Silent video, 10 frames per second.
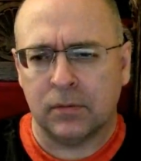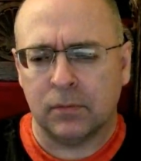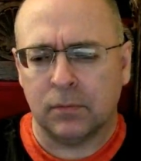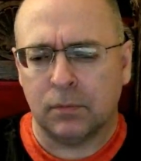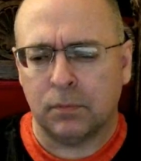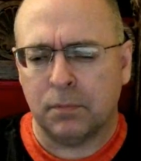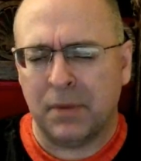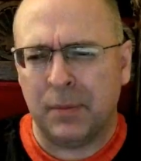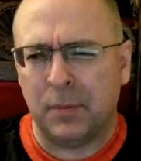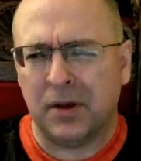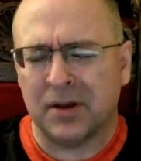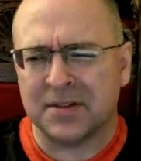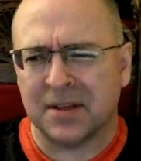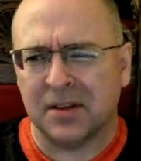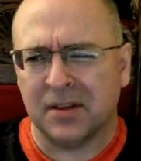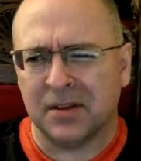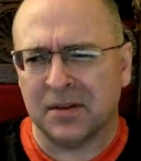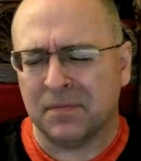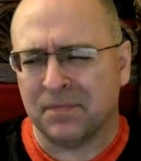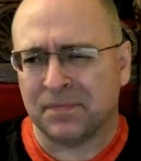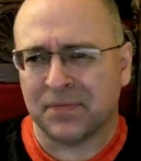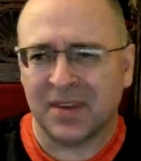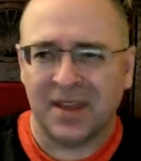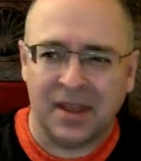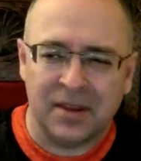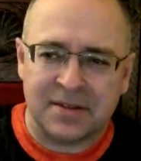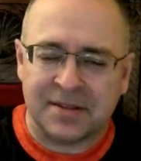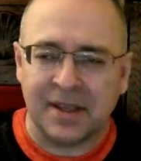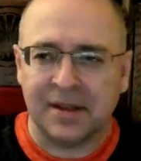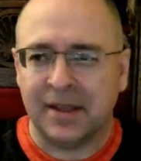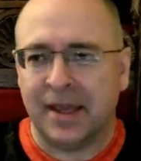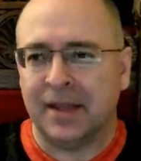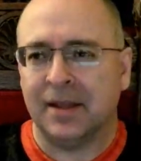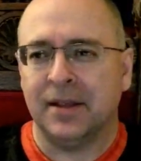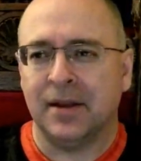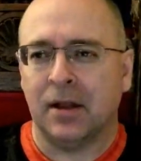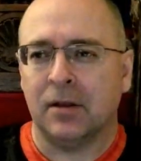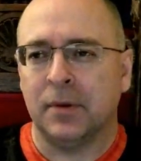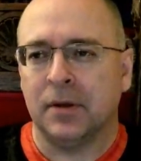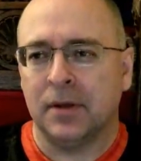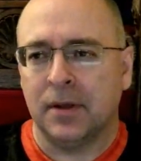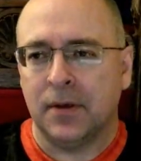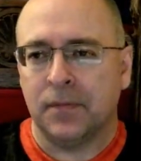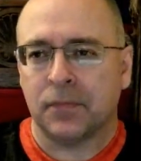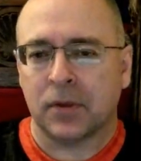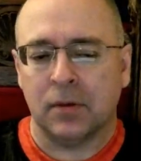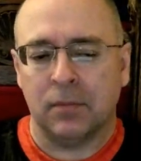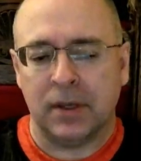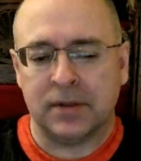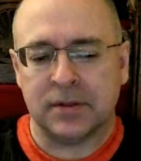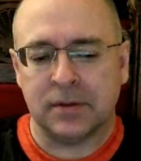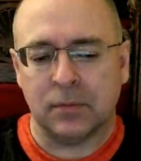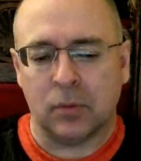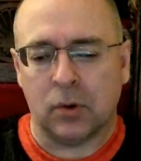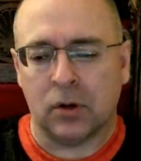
Maybe because of the slightly alien element makes it more